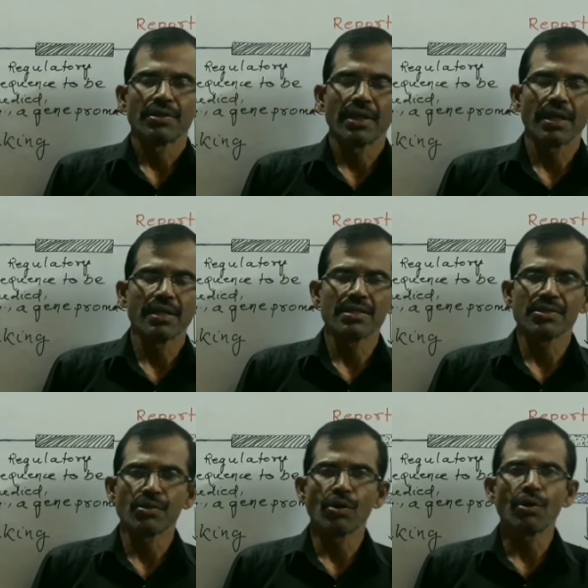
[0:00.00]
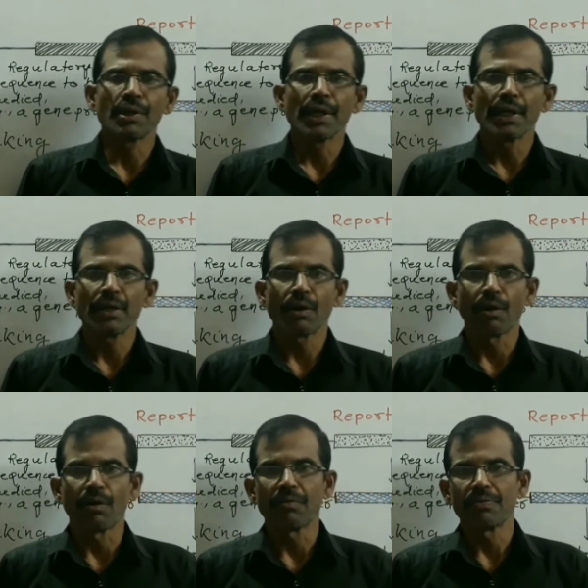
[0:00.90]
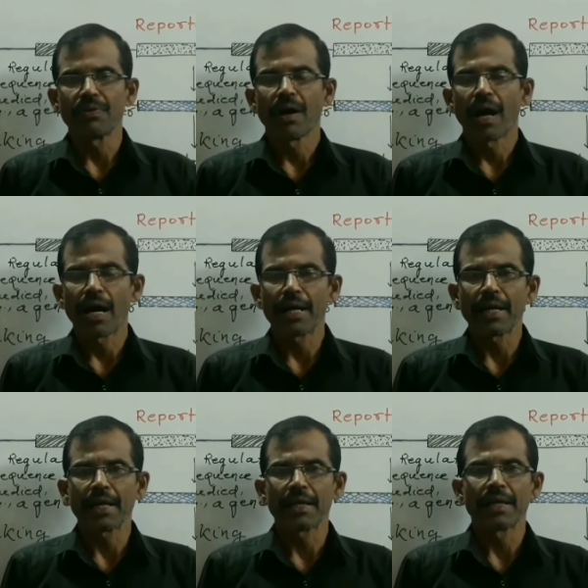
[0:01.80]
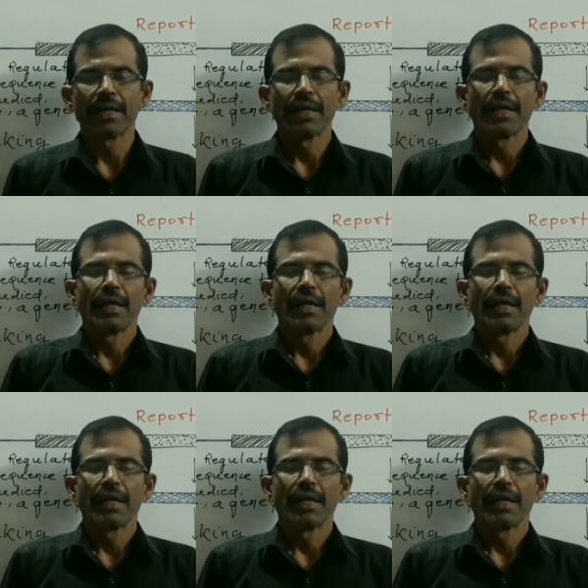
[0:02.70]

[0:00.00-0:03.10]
there is no need of adding